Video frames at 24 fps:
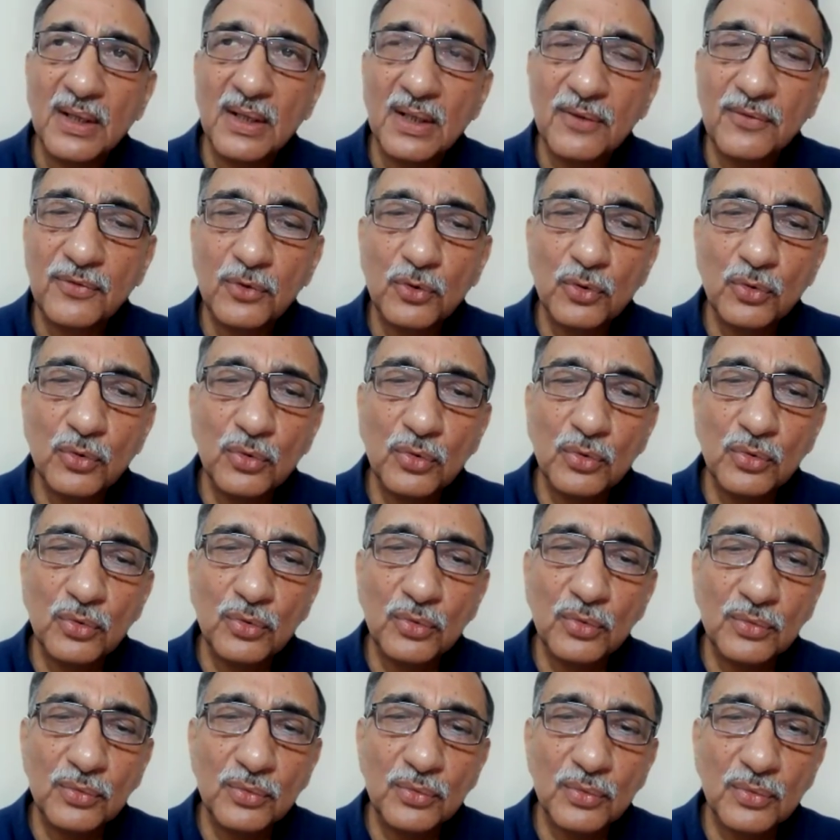if
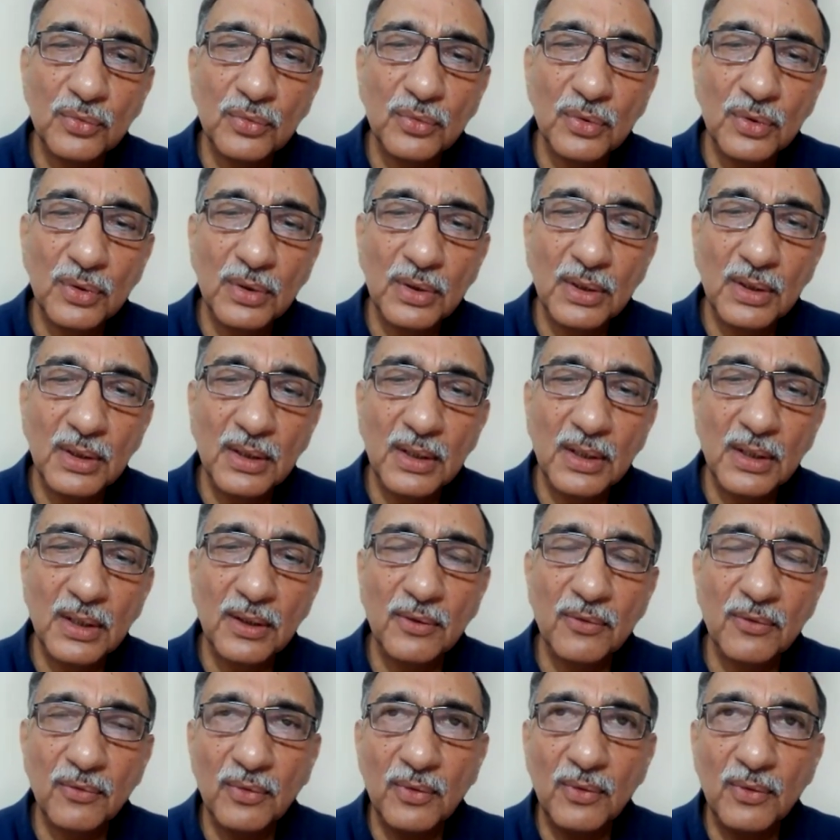you
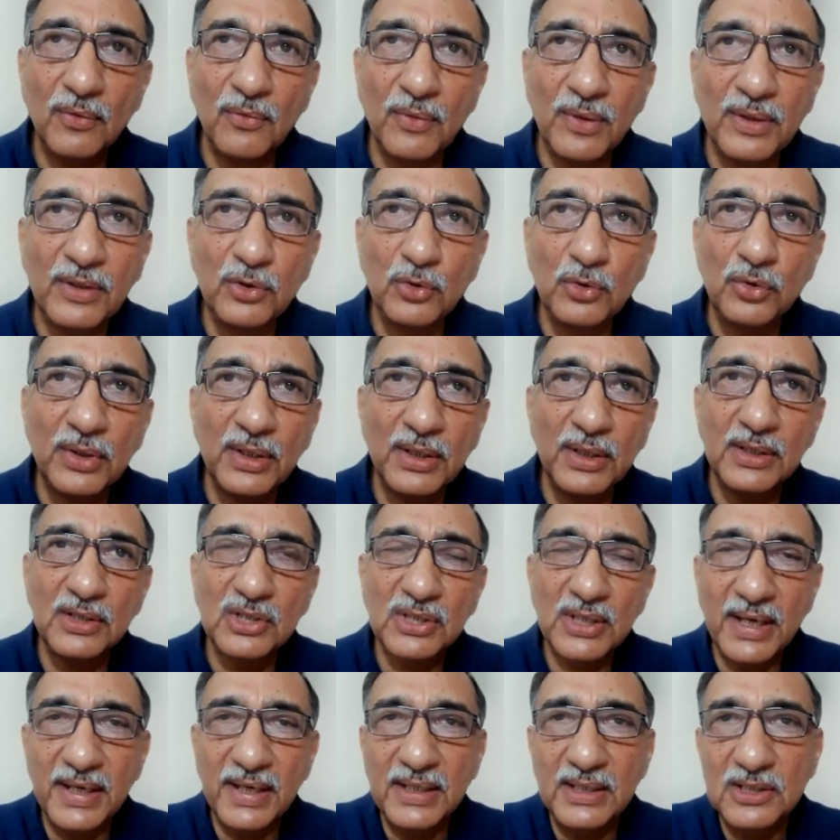when you did
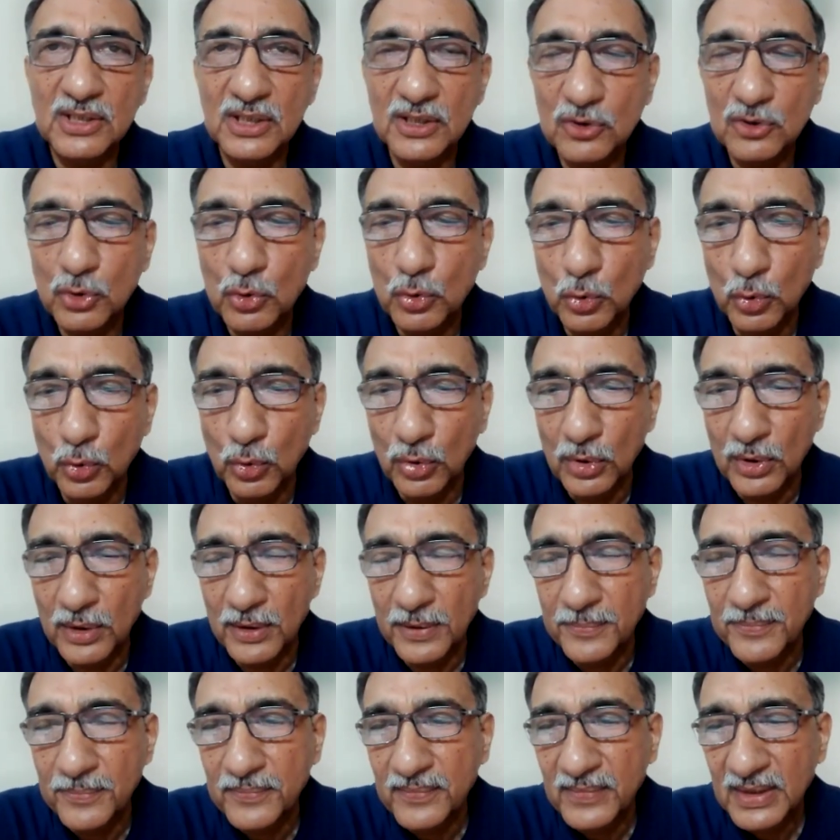science in school,
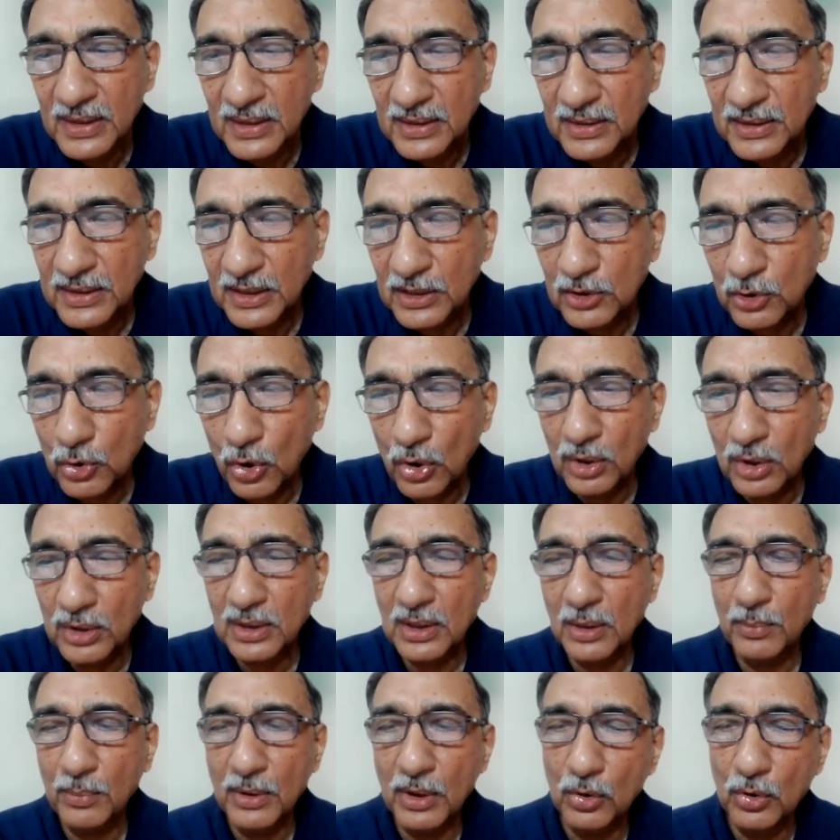they
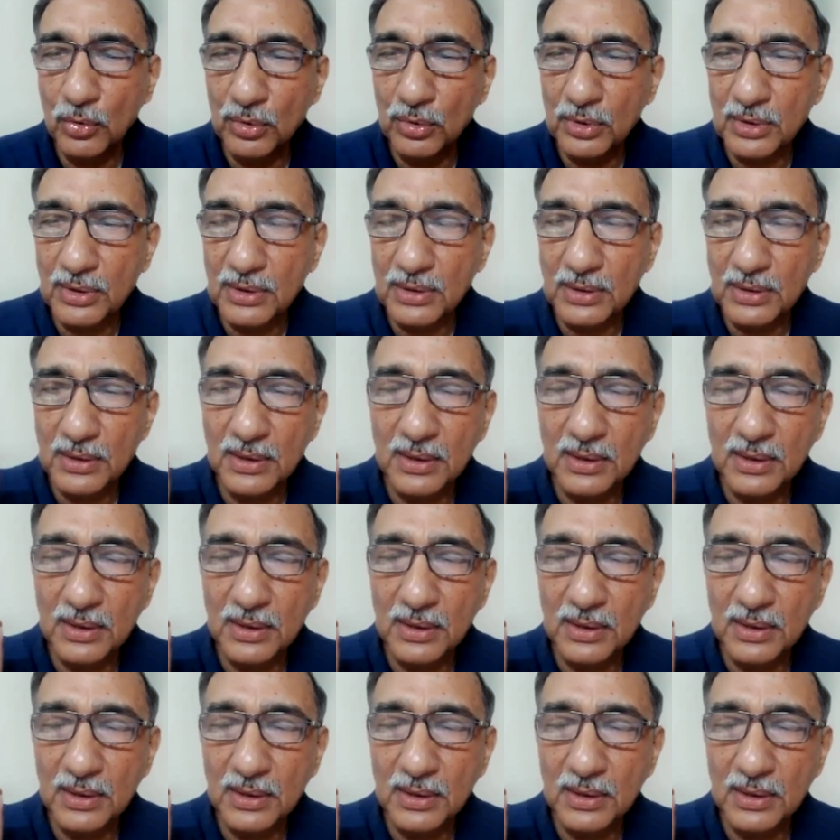talked about